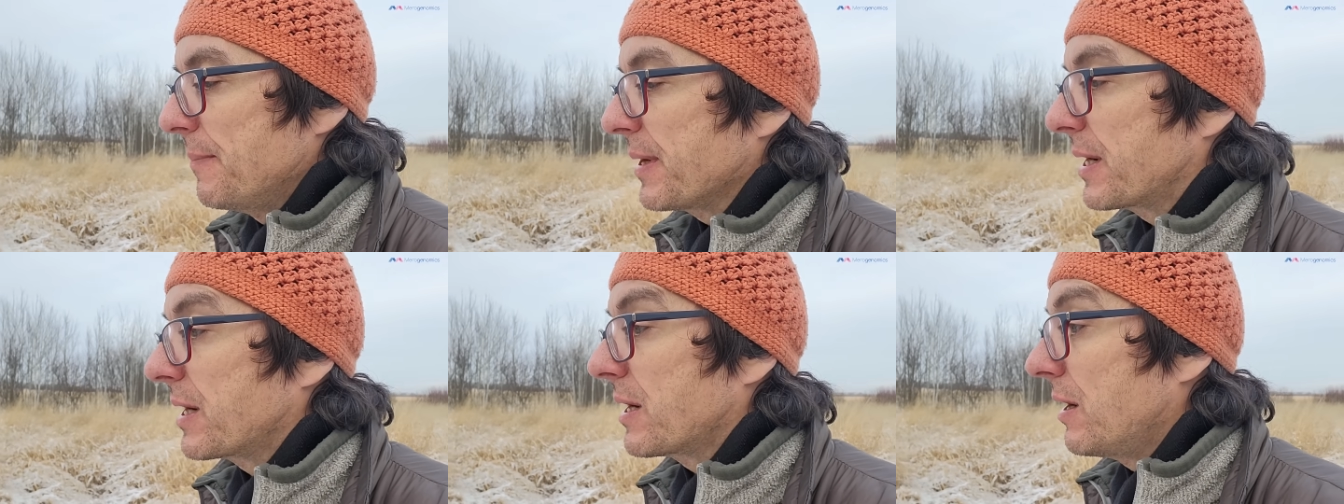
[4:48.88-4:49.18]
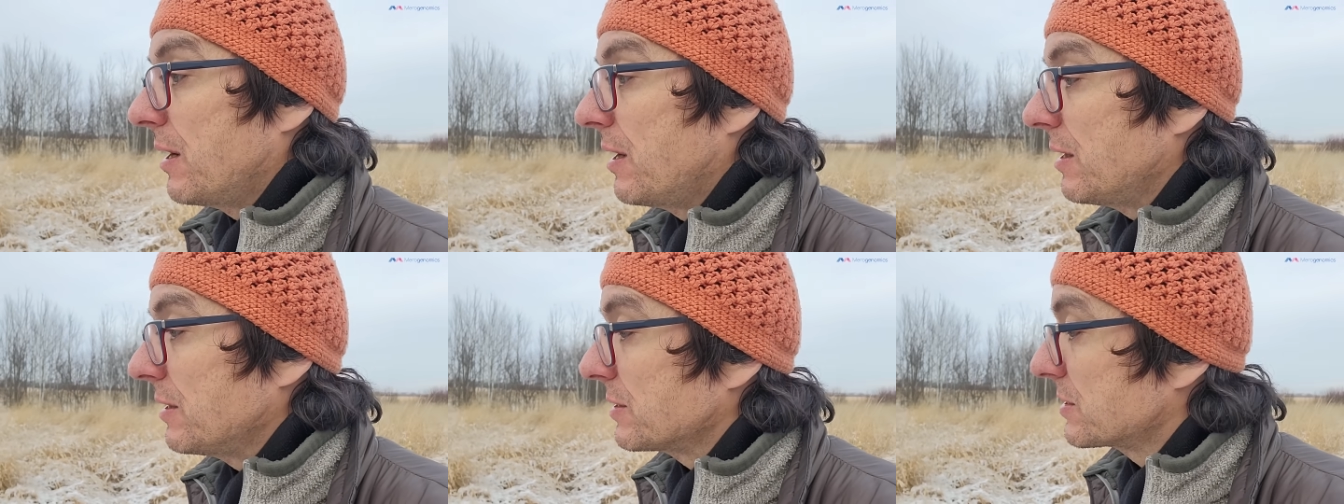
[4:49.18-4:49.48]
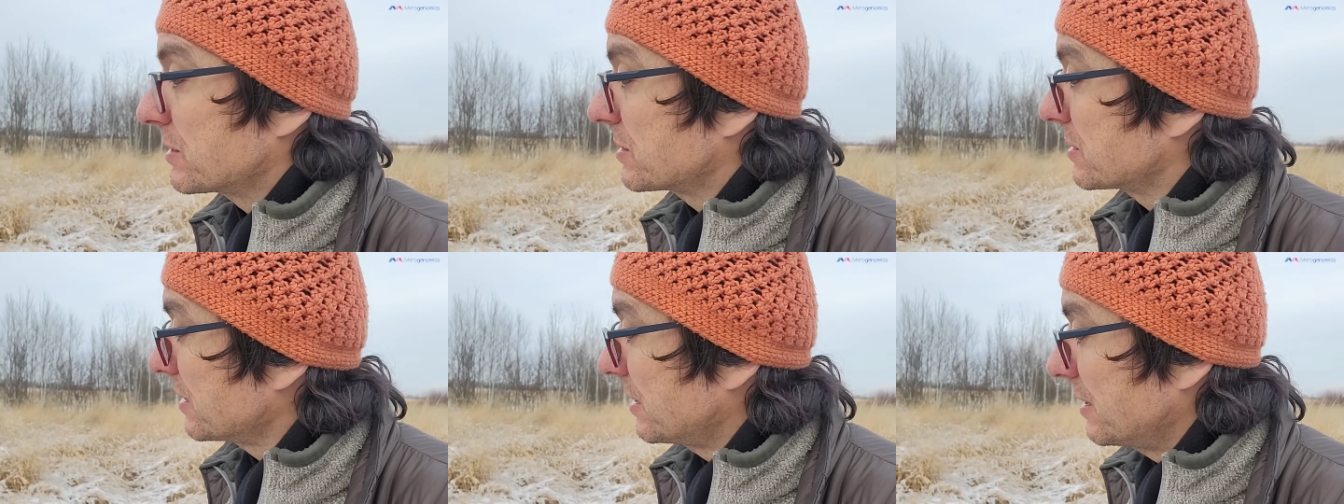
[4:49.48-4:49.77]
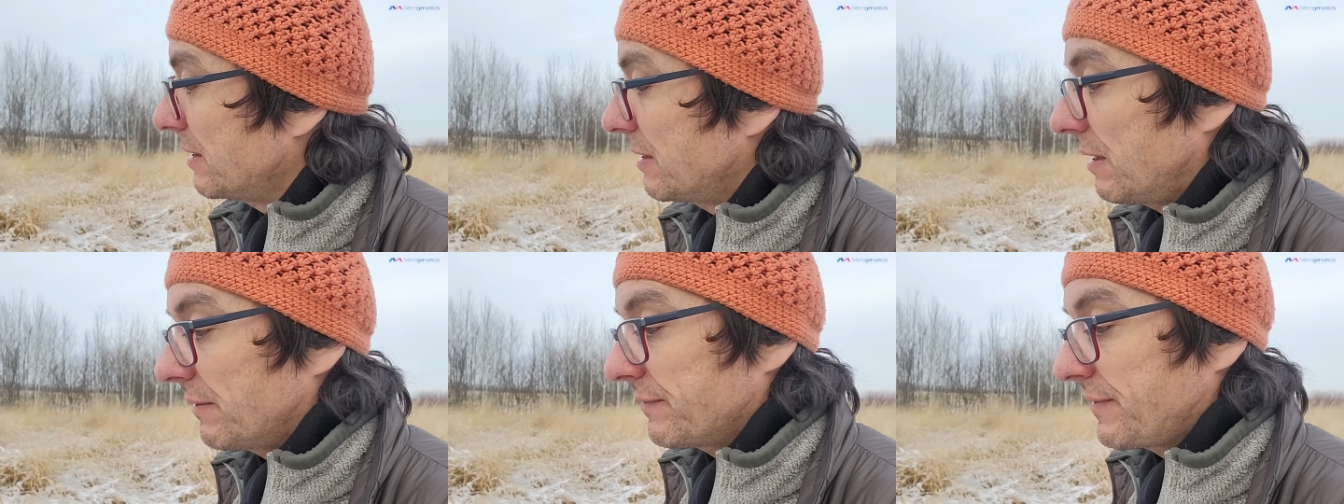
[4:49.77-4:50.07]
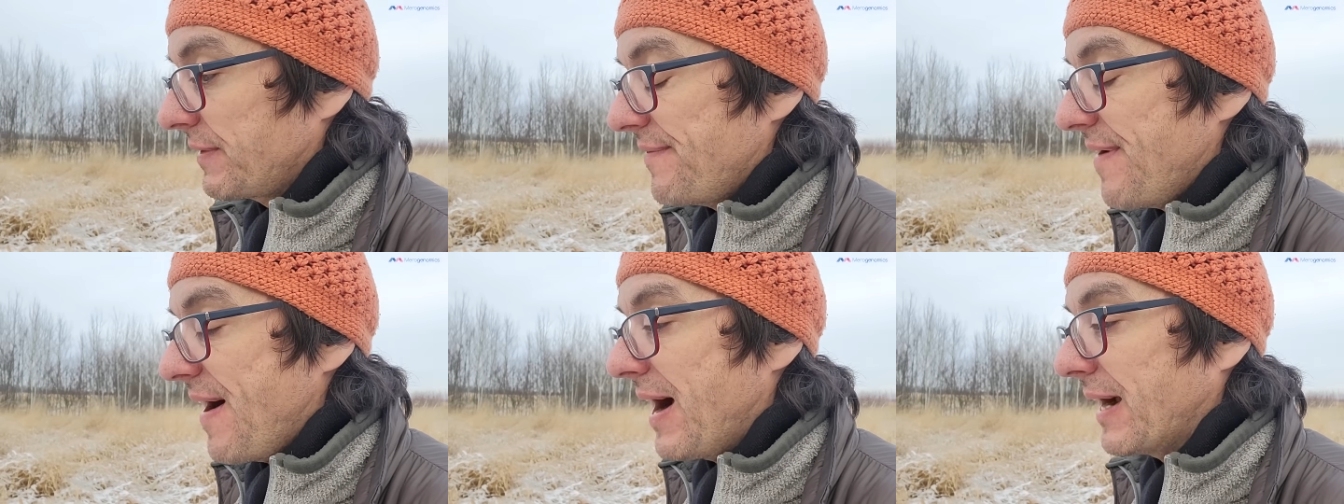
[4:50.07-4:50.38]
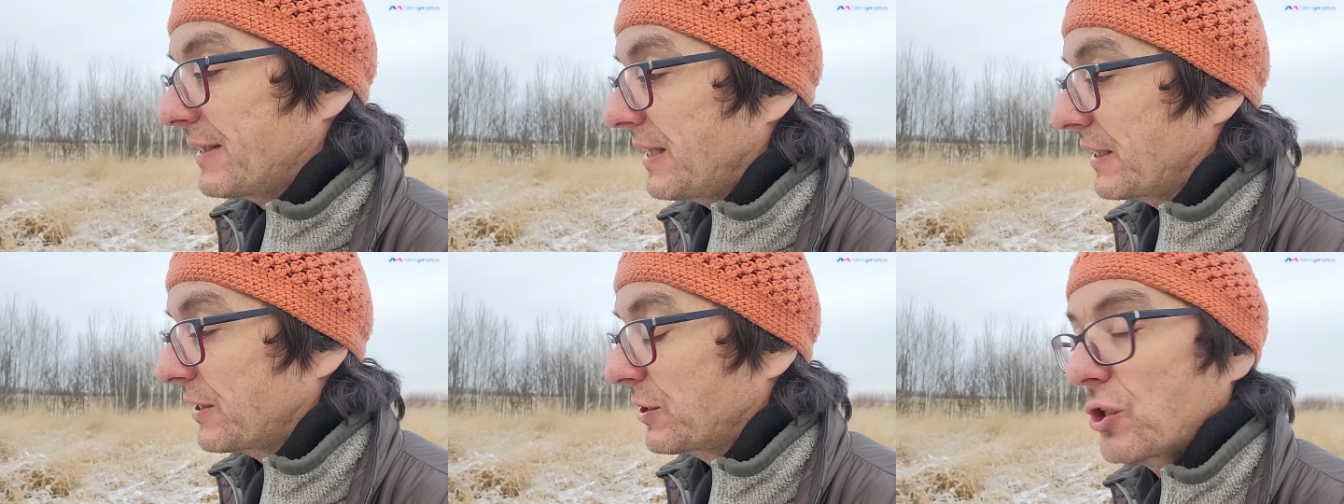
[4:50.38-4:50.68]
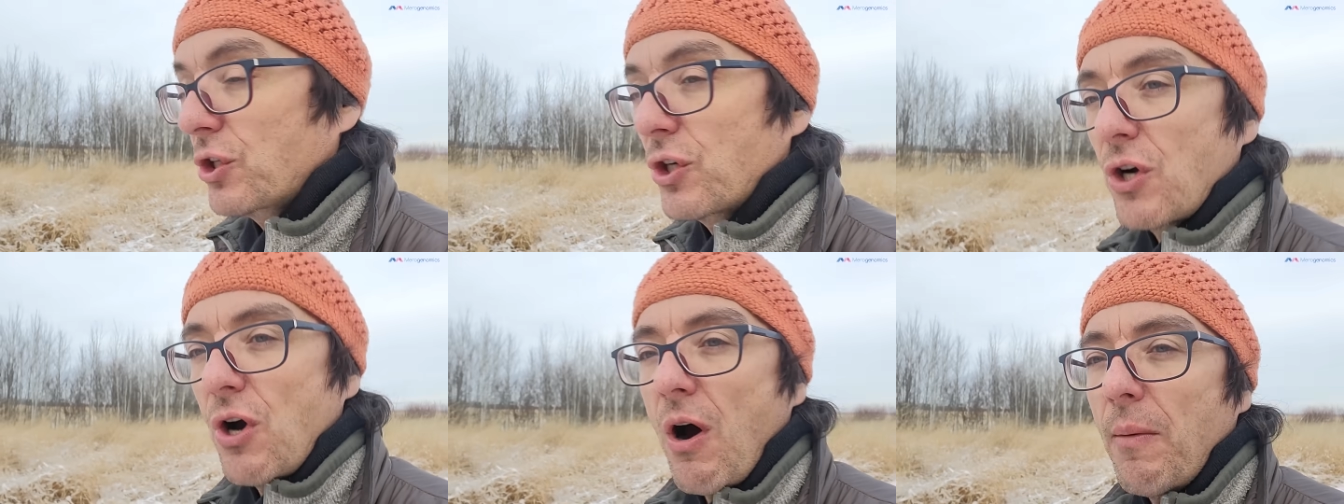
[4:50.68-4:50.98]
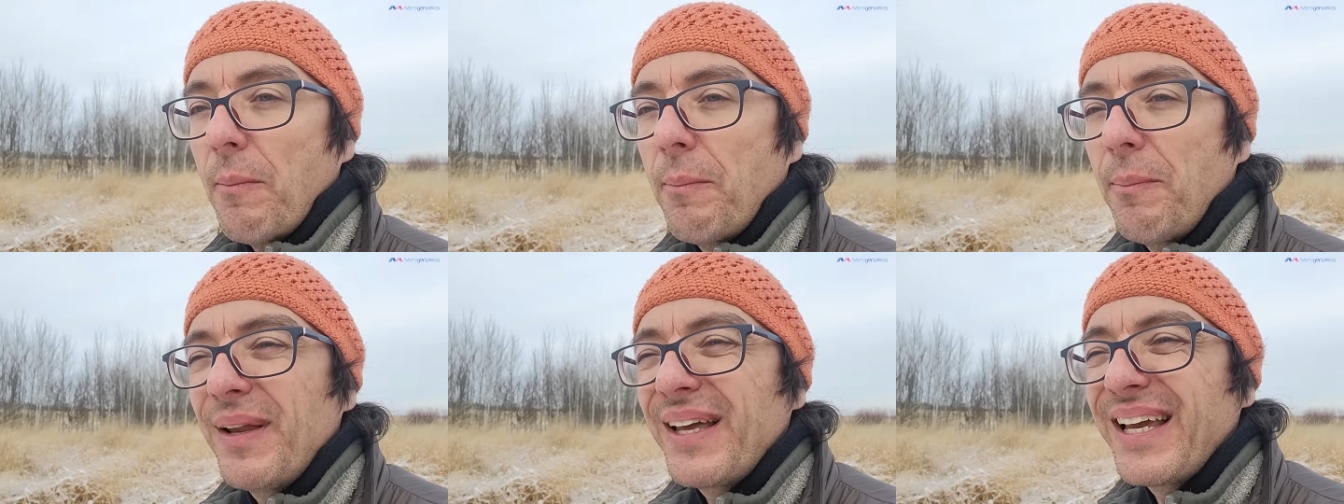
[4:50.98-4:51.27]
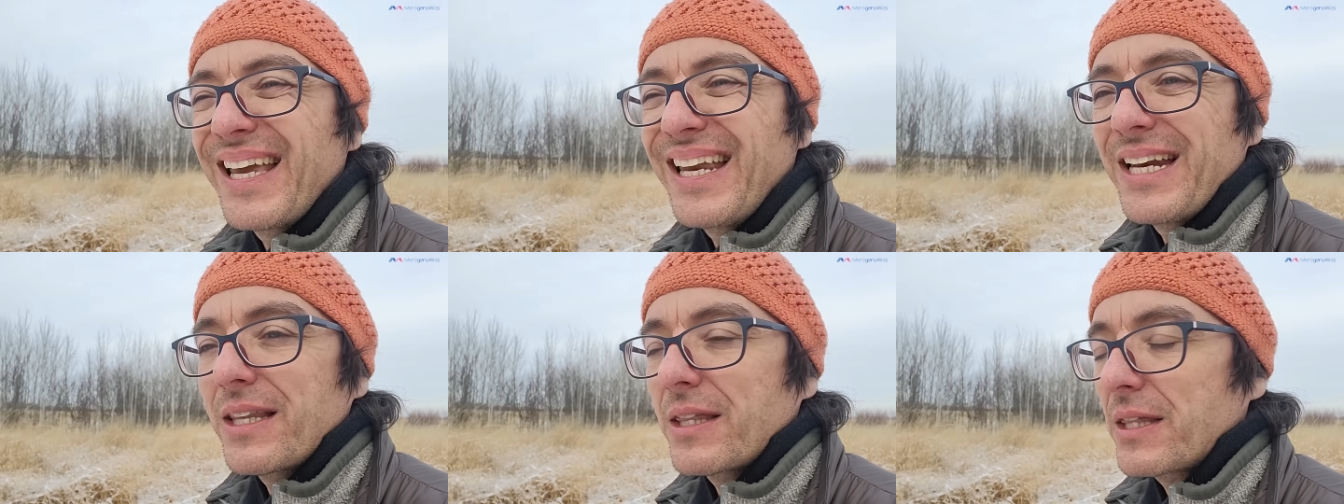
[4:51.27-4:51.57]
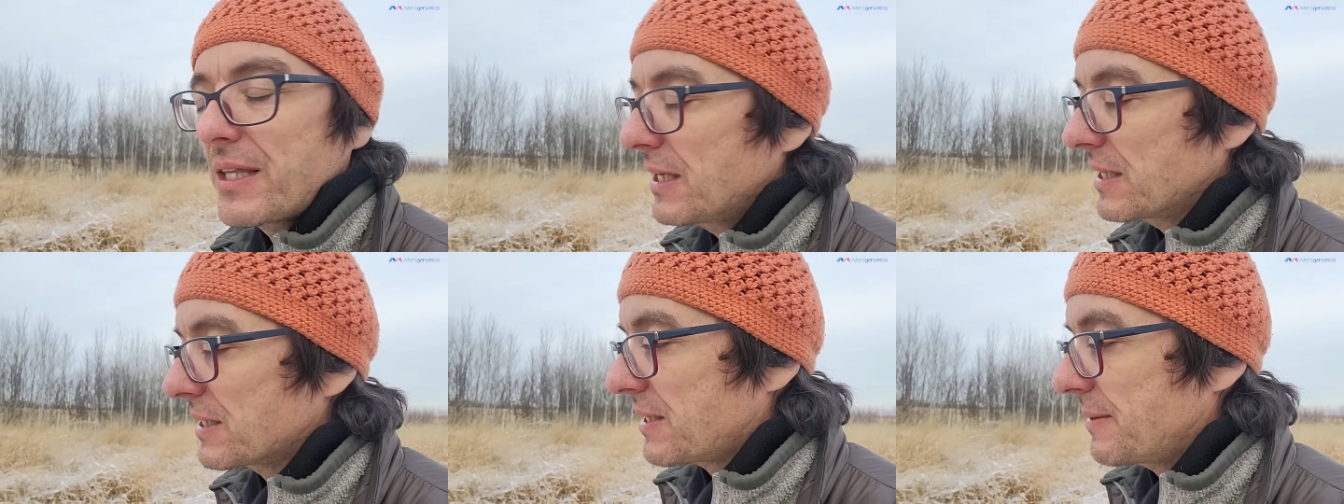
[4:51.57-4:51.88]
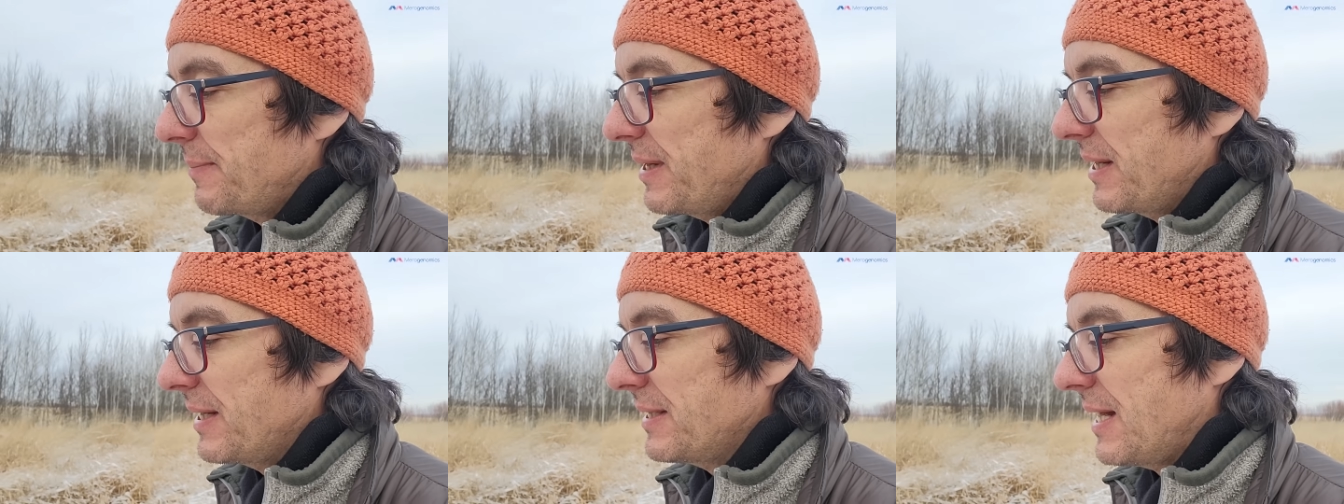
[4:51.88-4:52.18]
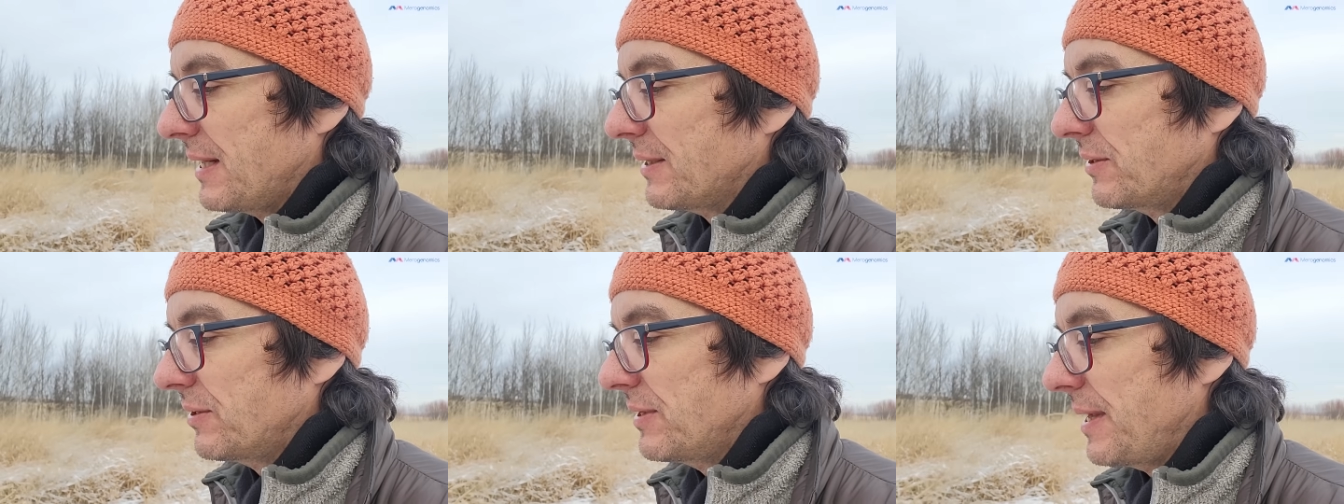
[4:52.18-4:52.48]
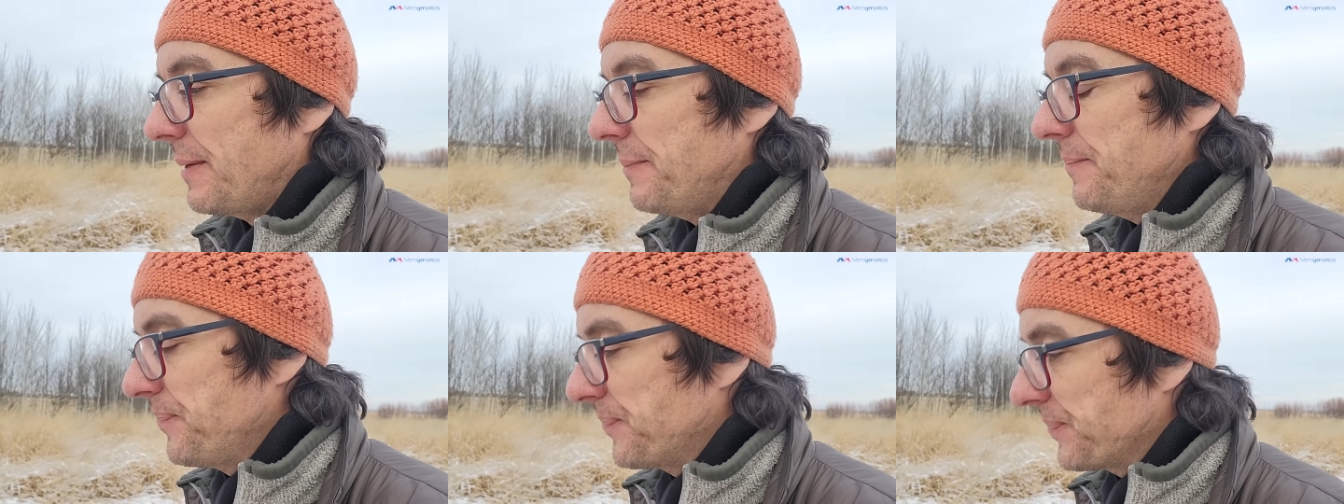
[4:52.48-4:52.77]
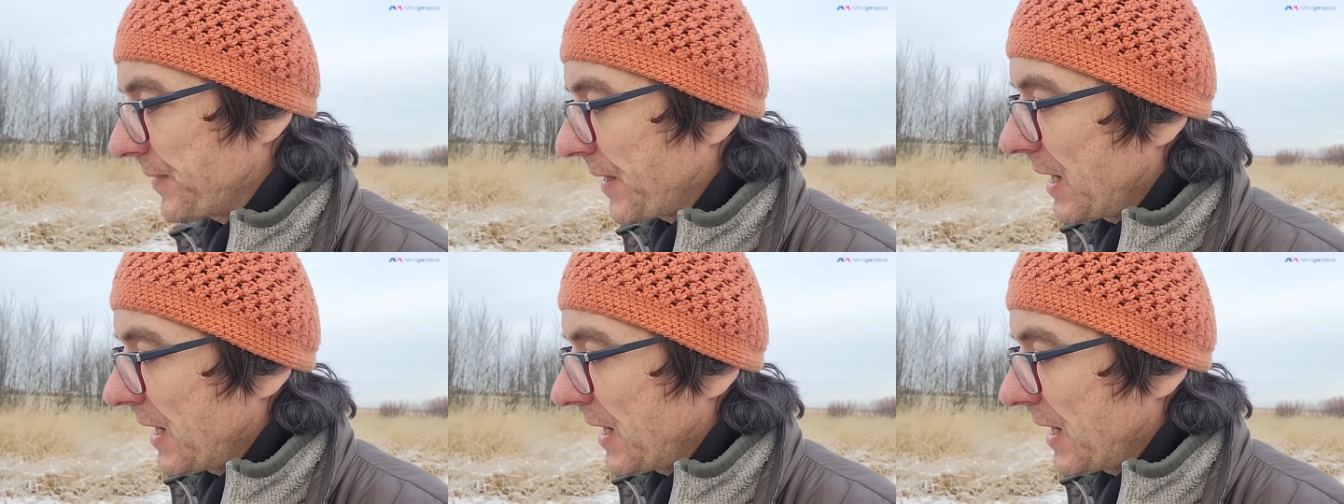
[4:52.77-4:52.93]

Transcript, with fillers: because uh, of the fact that complicated things are being done to them.